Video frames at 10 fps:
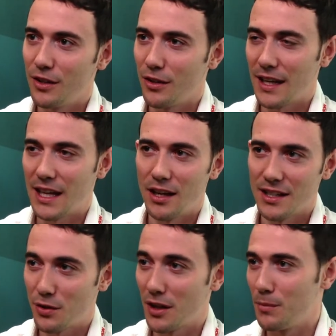you know they get
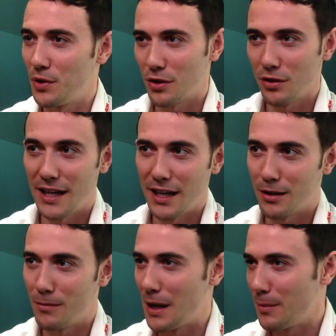onto a computer
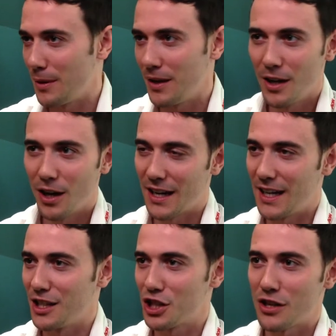later, maybe are
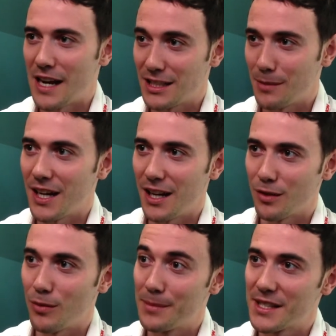getting distracted by
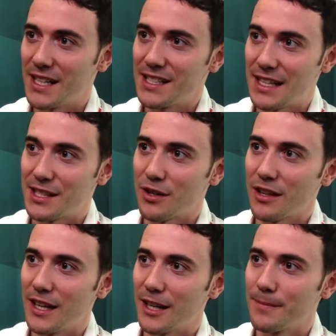other websites, that sort of